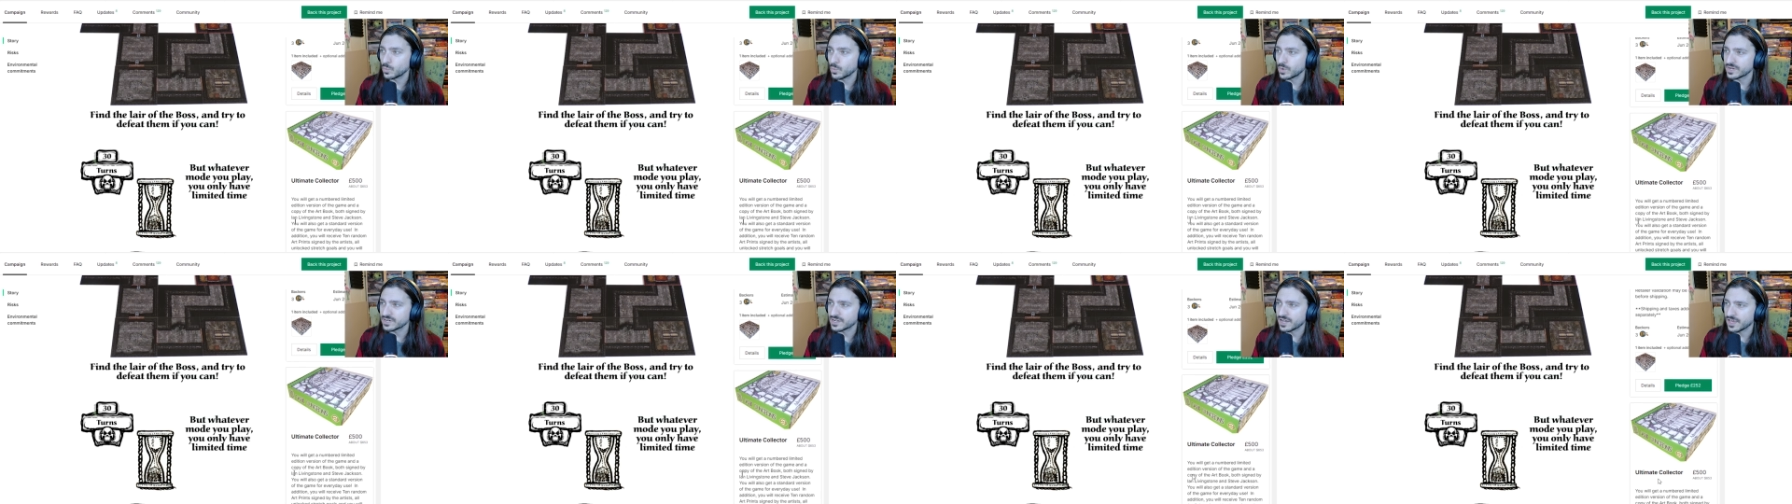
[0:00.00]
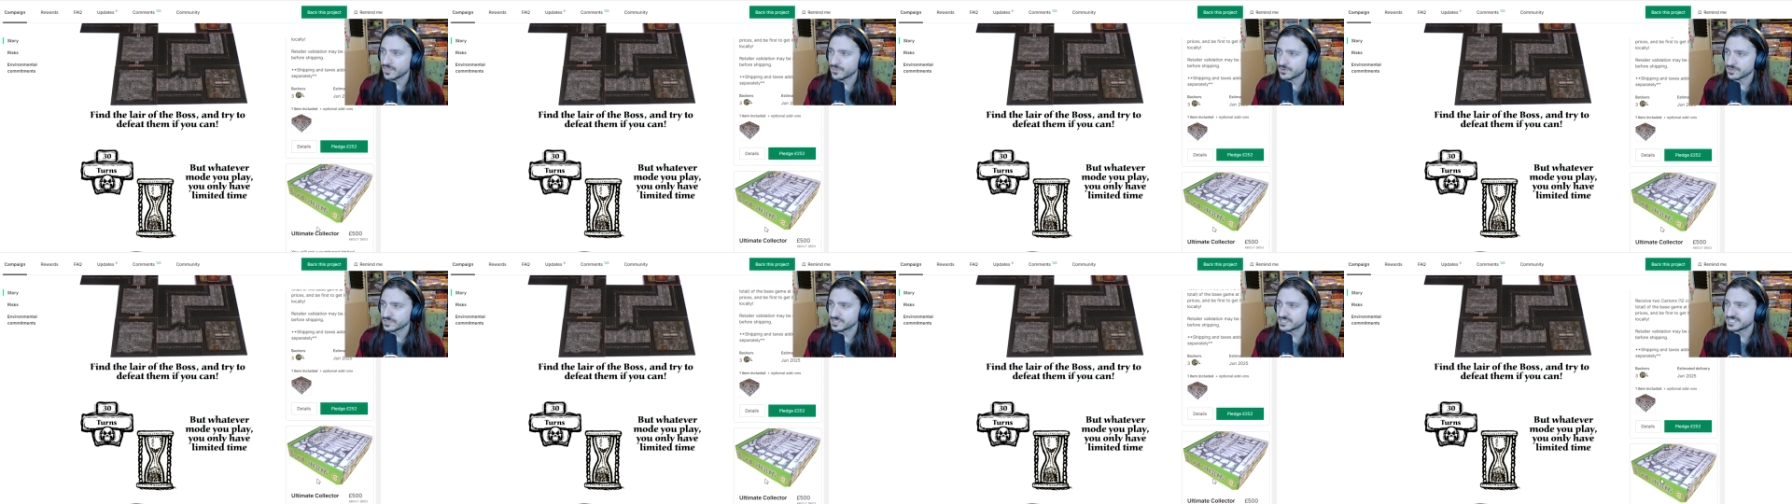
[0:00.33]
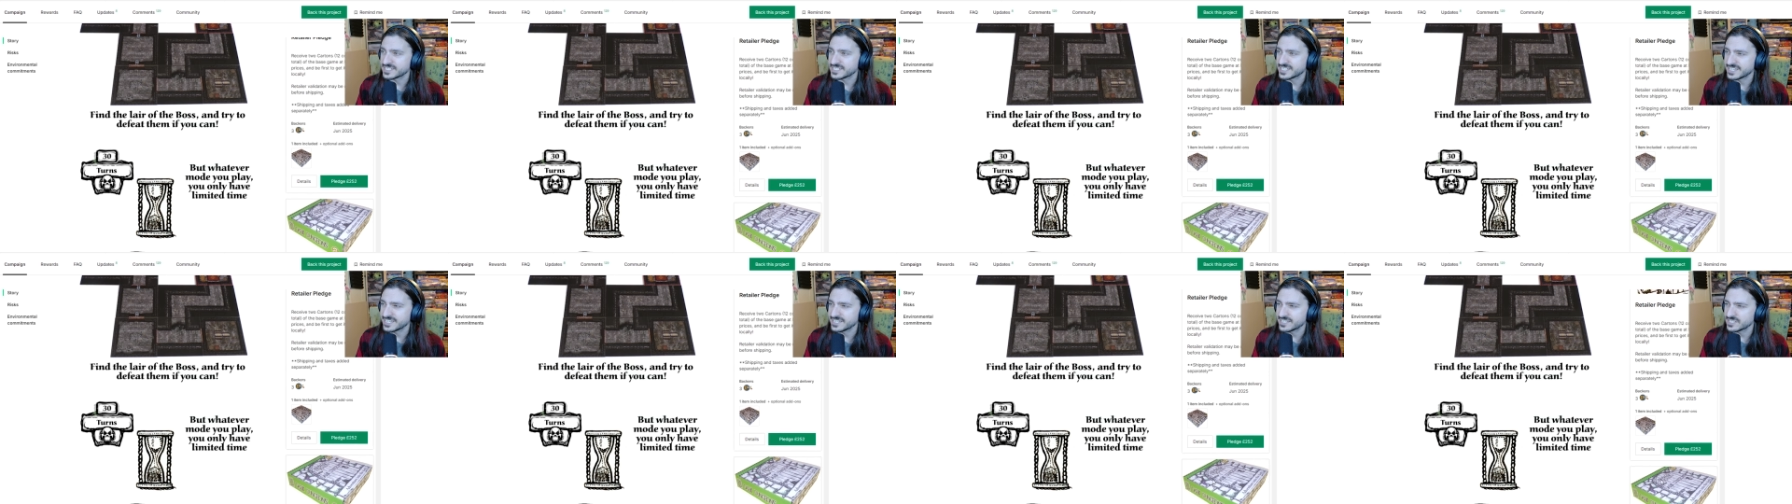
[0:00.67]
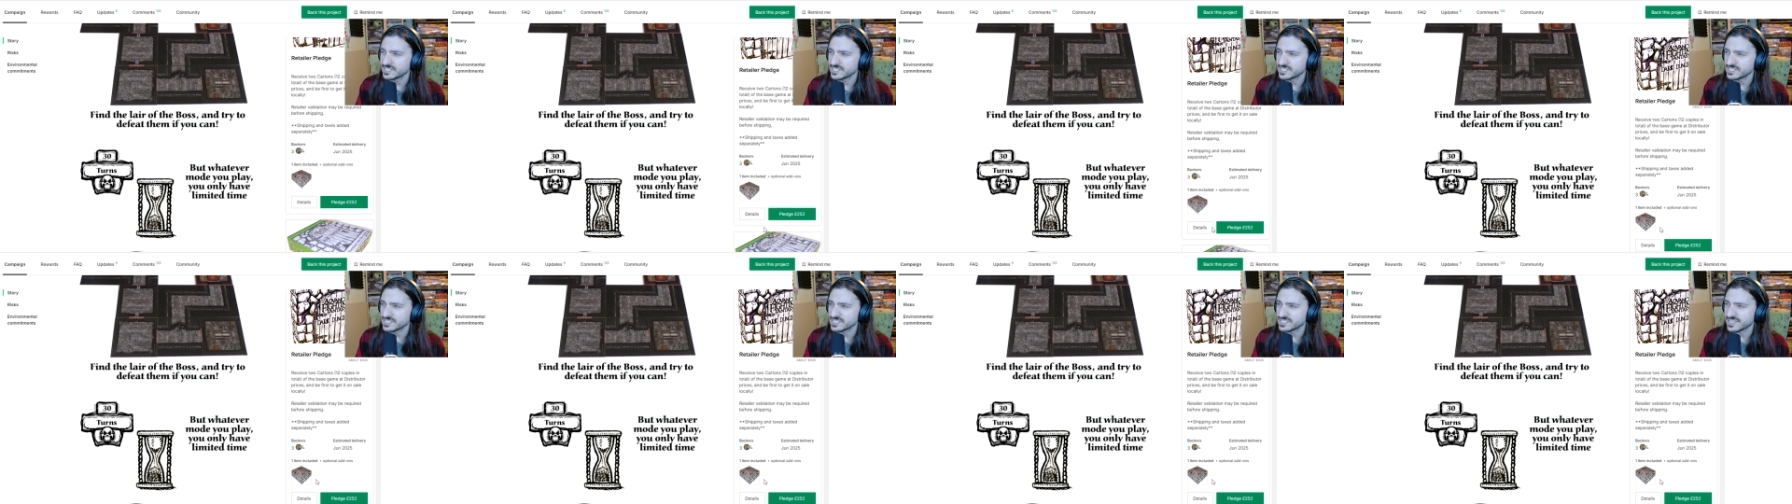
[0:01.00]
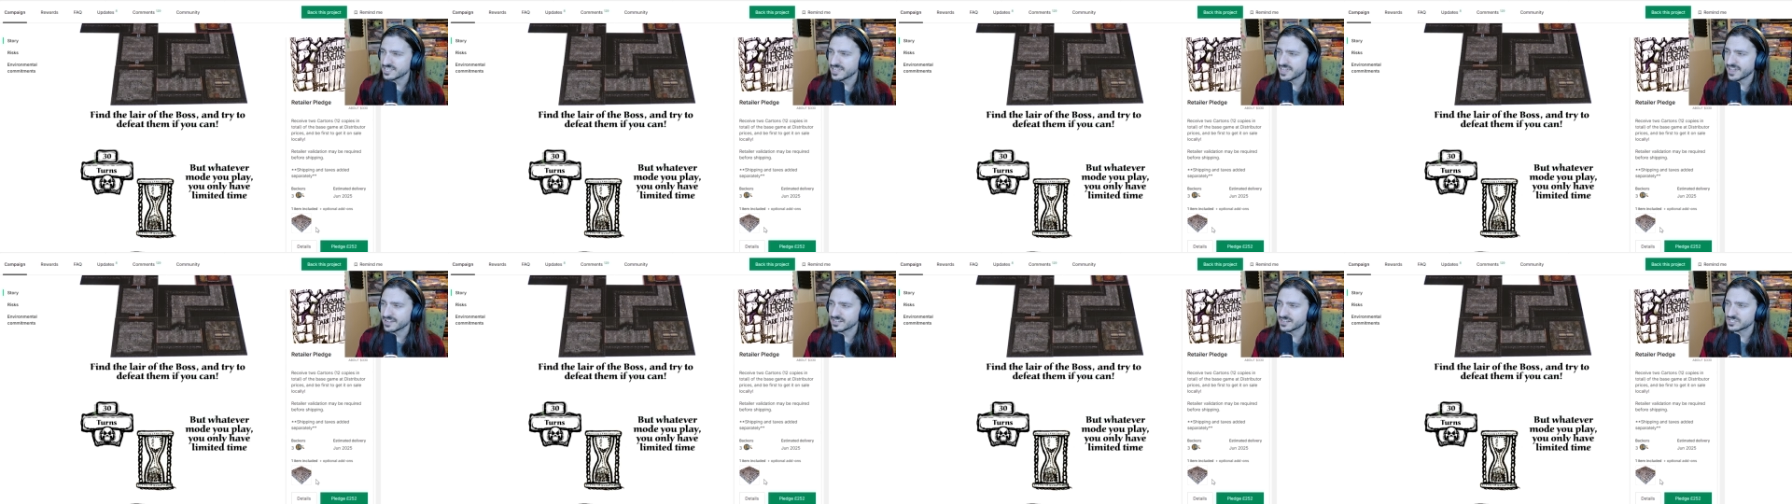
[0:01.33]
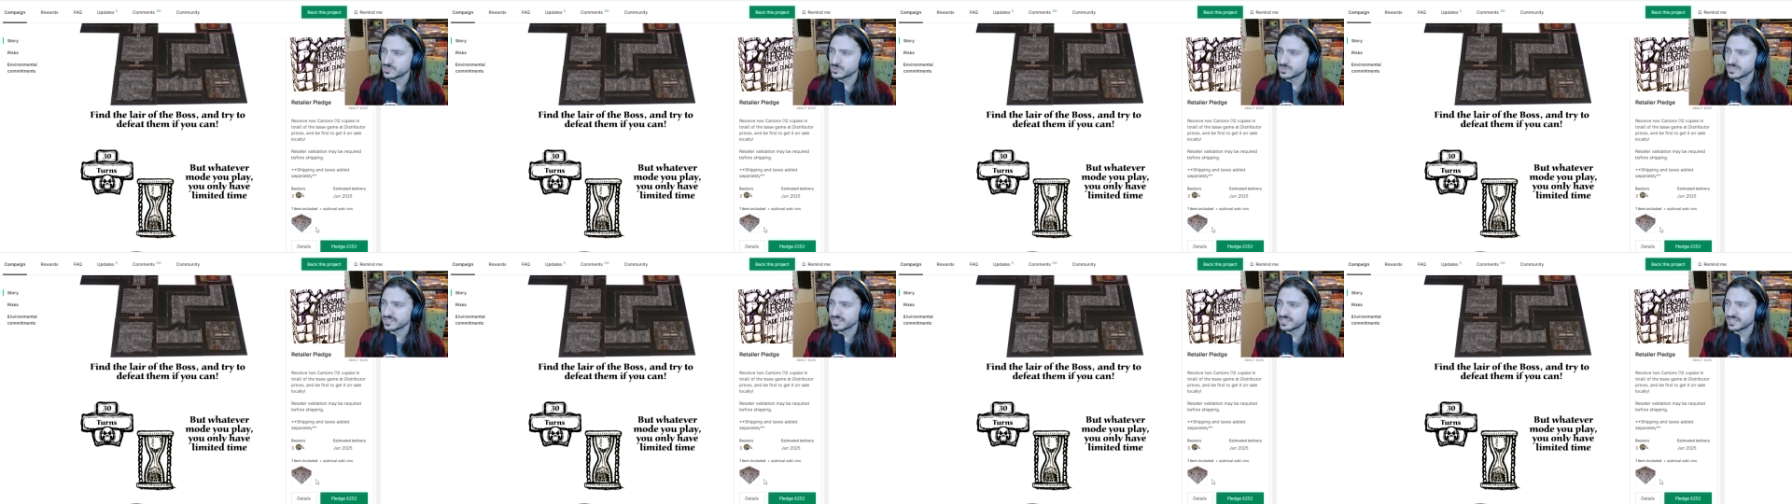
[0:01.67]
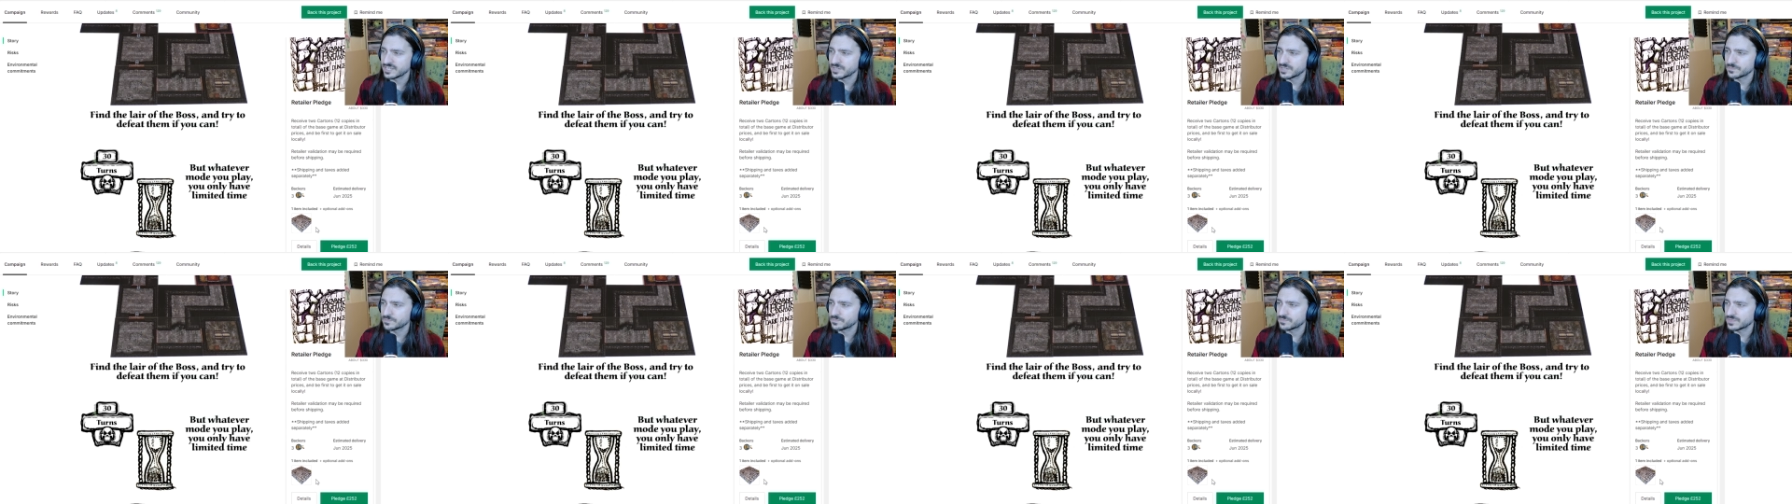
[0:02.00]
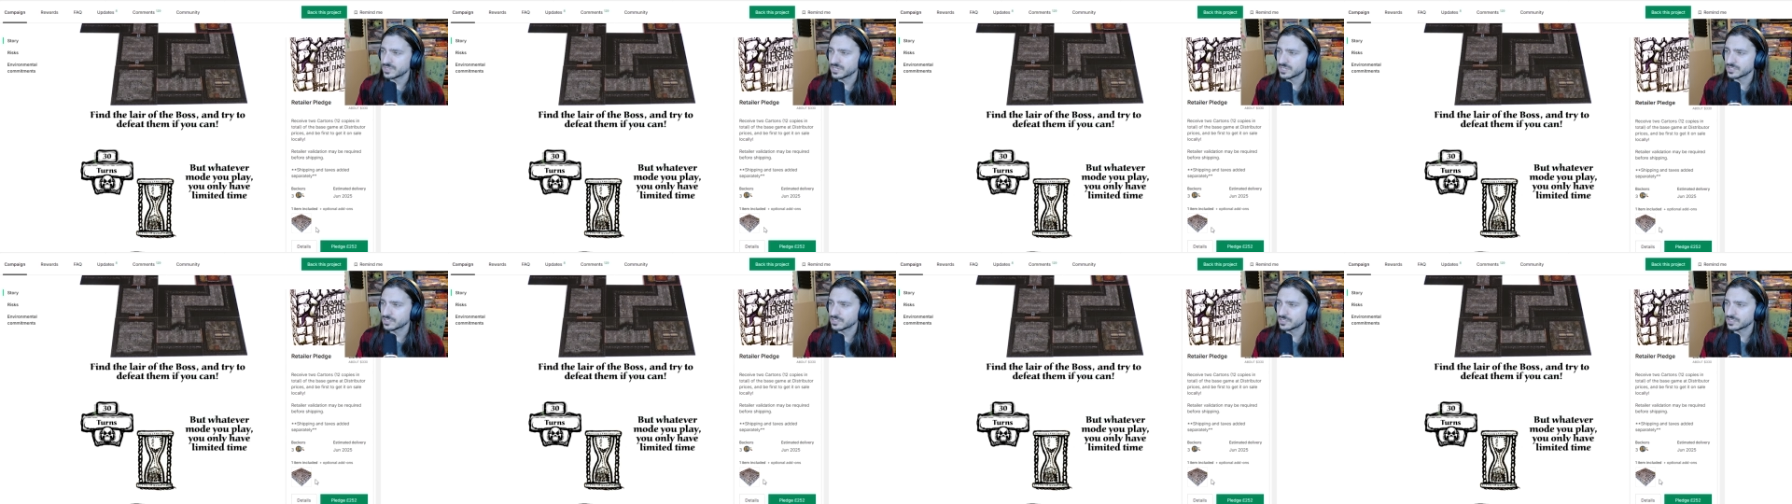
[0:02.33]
what other tiers actually